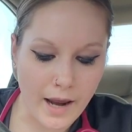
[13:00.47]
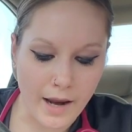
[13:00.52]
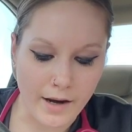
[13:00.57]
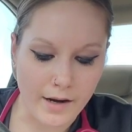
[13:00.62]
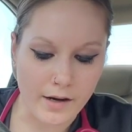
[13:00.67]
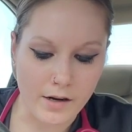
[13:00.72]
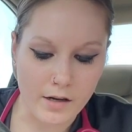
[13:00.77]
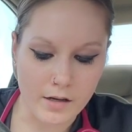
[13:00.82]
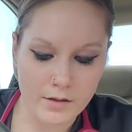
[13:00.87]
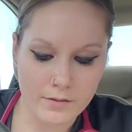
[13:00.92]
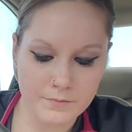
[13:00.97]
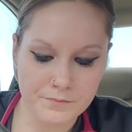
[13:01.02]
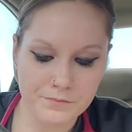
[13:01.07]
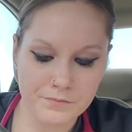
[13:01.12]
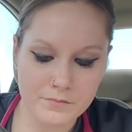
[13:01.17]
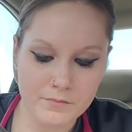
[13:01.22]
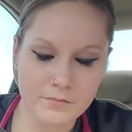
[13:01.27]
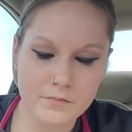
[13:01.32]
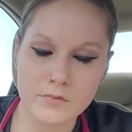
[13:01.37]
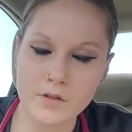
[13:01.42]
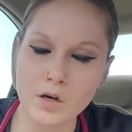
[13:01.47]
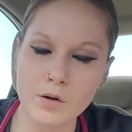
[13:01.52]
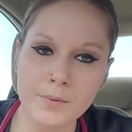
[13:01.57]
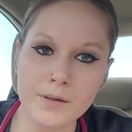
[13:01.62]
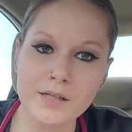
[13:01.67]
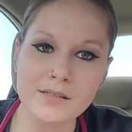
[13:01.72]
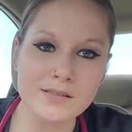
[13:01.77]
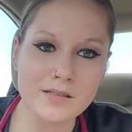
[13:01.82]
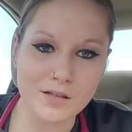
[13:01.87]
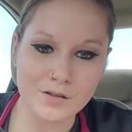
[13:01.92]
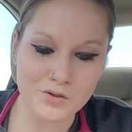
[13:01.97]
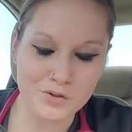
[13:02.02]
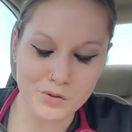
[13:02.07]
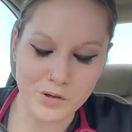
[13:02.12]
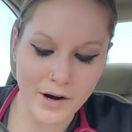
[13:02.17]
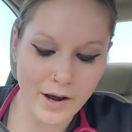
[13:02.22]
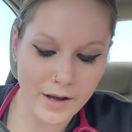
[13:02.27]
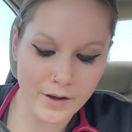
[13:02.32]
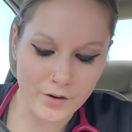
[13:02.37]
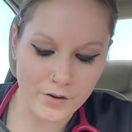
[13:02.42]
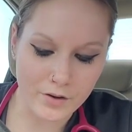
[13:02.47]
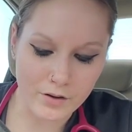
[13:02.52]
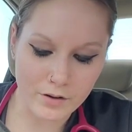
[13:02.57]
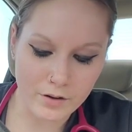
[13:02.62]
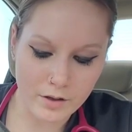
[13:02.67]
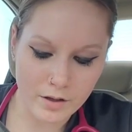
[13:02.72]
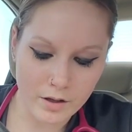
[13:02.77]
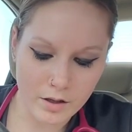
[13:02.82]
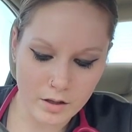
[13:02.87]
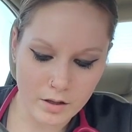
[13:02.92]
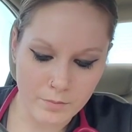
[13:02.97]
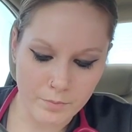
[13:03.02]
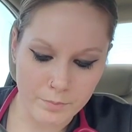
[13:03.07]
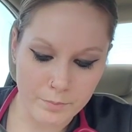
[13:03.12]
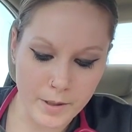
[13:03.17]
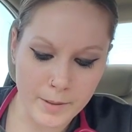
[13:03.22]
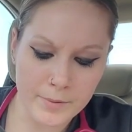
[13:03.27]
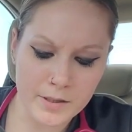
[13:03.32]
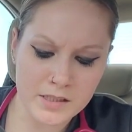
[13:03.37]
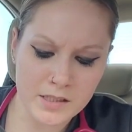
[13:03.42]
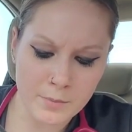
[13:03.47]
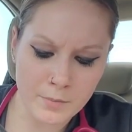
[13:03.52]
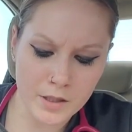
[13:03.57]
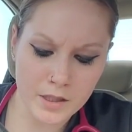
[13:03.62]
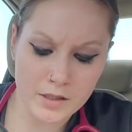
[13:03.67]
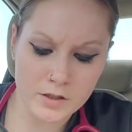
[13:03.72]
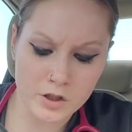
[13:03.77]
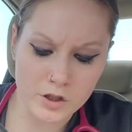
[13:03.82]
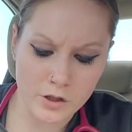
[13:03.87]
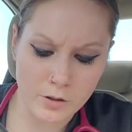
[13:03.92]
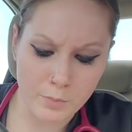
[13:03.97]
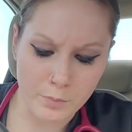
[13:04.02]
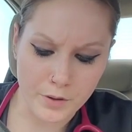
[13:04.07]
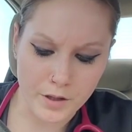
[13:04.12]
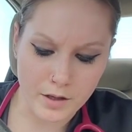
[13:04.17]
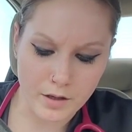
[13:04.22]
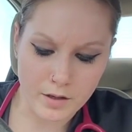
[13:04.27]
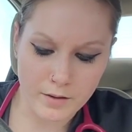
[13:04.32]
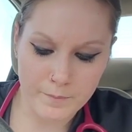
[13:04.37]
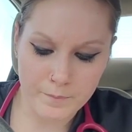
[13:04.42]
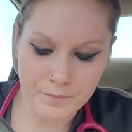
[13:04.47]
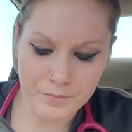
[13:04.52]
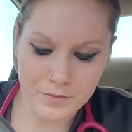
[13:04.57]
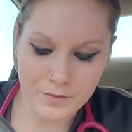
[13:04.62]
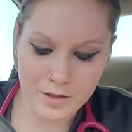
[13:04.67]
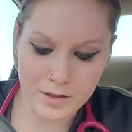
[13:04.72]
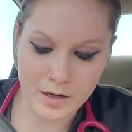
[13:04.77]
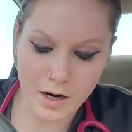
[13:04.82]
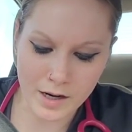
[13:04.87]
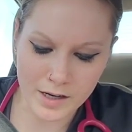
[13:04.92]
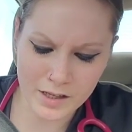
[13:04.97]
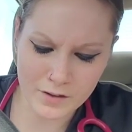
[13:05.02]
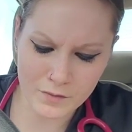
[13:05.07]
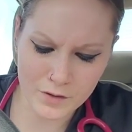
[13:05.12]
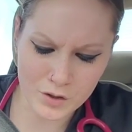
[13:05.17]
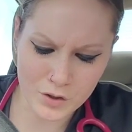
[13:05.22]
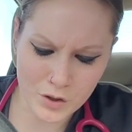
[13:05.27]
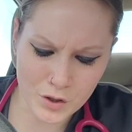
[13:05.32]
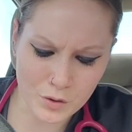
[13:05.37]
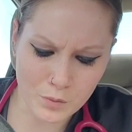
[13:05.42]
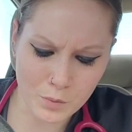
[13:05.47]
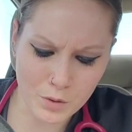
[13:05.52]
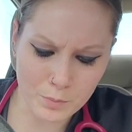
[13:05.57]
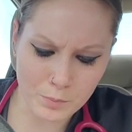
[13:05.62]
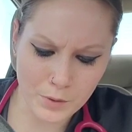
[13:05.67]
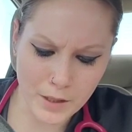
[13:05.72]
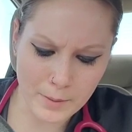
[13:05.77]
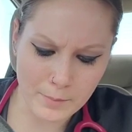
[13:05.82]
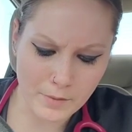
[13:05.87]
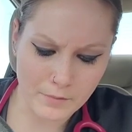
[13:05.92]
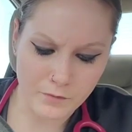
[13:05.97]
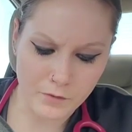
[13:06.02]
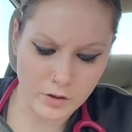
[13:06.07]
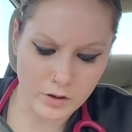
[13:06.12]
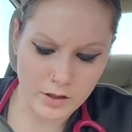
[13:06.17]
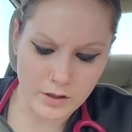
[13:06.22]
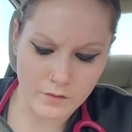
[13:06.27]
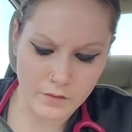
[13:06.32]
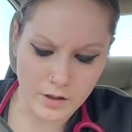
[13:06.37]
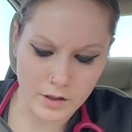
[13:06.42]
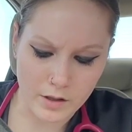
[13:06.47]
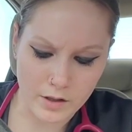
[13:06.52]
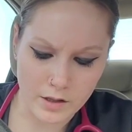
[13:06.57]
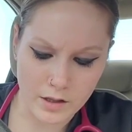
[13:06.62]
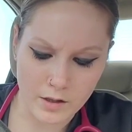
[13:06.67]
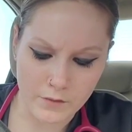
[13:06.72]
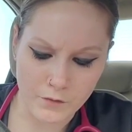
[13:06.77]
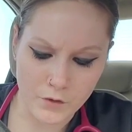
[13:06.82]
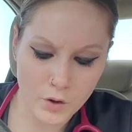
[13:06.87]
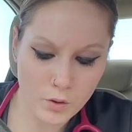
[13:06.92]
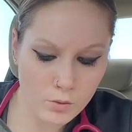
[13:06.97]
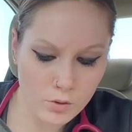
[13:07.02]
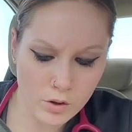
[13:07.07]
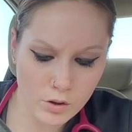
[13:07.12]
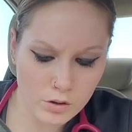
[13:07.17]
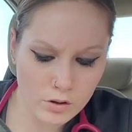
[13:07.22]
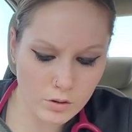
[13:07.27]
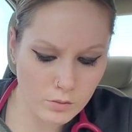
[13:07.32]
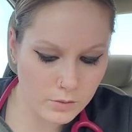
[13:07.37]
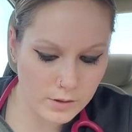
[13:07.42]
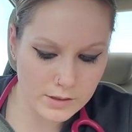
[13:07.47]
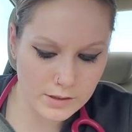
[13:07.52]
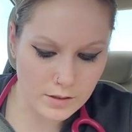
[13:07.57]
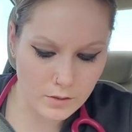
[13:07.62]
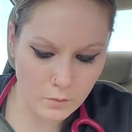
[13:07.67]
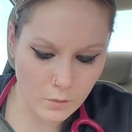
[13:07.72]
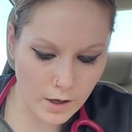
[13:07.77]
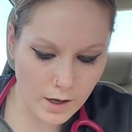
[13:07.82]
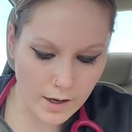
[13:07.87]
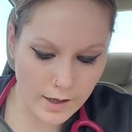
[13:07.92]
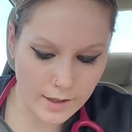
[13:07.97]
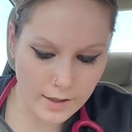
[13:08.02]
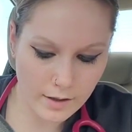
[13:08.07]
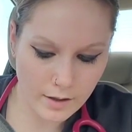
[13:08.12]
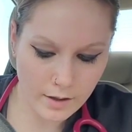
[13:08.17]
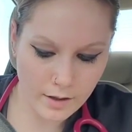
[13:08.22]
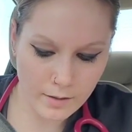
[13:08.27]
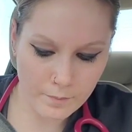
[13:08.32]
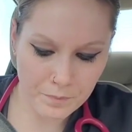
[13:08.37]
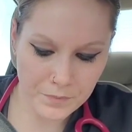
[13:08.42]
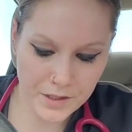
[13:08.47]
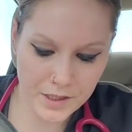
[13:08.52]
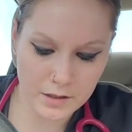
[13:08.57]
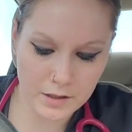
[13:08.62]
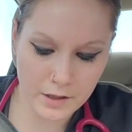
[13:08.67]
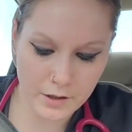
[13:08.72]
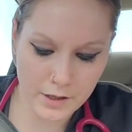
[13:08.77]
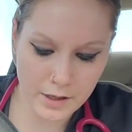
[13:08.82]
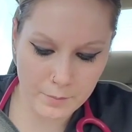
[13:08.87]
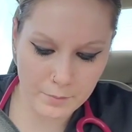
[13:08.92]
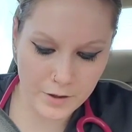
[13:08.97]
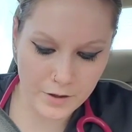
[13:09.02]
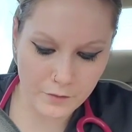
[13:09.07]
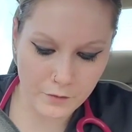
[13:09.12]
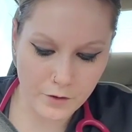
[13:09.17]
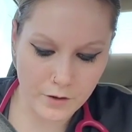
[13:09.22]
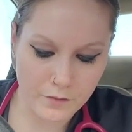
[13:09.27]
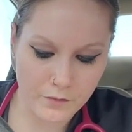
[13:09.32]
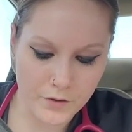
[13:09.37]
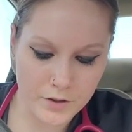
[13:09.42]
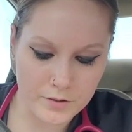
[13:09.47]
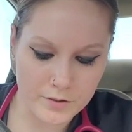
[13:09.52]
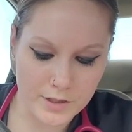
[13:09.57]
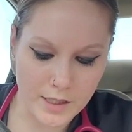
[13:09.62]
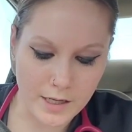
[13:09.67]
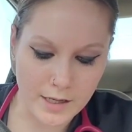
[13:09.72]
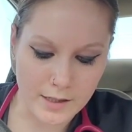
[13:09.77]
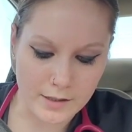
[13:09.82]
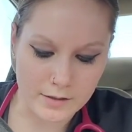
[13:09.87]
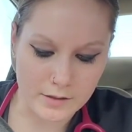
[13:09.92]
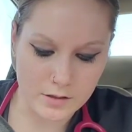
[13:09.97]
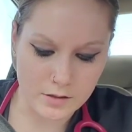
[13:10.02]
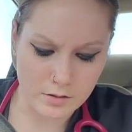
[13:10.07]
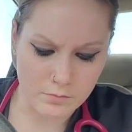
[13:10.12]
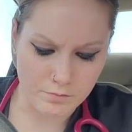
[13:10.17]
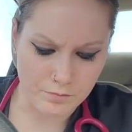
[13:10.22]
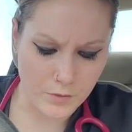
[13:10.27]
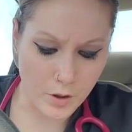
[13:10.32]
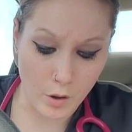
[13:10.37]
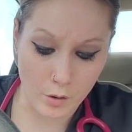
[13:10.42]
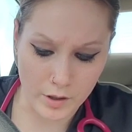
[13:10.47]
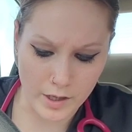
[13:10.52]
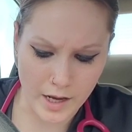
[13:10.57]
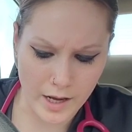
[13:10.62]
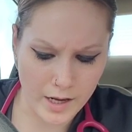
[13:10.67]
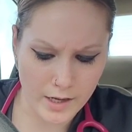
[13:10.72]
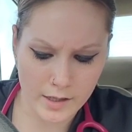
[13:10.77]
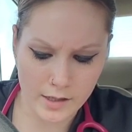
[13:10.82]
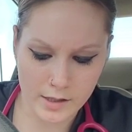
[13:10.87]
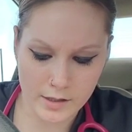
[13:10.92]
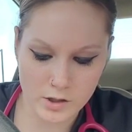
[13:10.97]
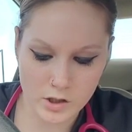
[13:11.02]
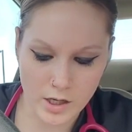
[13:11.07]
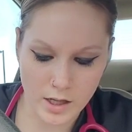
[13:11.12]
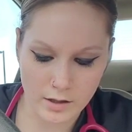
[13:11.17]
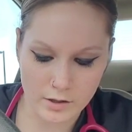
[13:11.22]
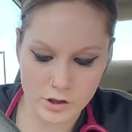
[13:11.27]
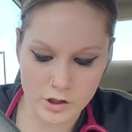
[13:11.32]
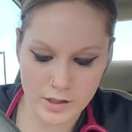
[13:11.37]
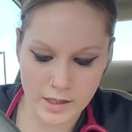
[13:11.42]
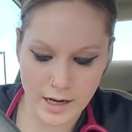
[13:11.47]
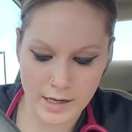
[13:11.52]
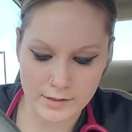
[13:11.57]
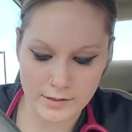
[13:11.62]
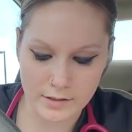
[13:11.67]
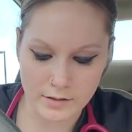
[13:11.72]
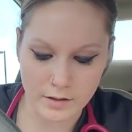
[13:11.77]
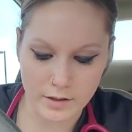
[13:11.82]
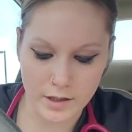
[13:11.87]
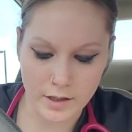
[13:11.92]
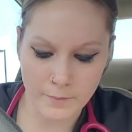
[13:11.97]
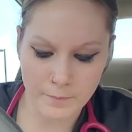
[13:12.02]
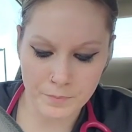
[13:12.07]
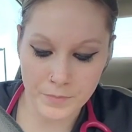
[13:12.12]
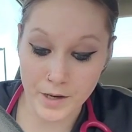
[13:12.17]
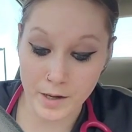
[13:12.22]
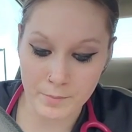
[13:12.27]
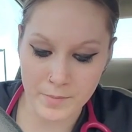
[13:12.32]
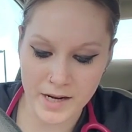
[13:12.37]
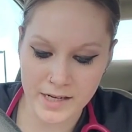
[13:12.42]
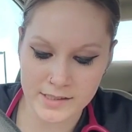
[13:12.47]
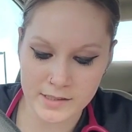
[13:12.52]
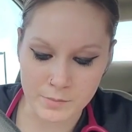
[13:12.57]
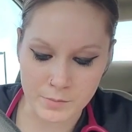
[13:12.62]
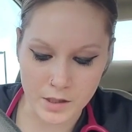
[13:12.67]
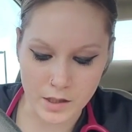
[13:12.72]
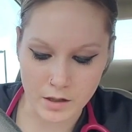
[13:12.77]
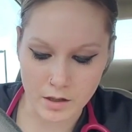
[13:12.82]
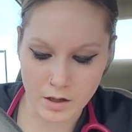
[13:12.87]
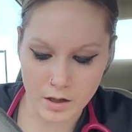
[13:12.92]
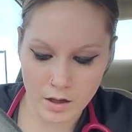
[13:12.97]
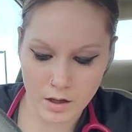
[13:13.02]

A. Nobody's on trial. Maybe somebody should be. Not even you would blame him for leaving if you knew the reason why. He glared at me for a few seconds. Okay, he challenged acidly. Amaze me.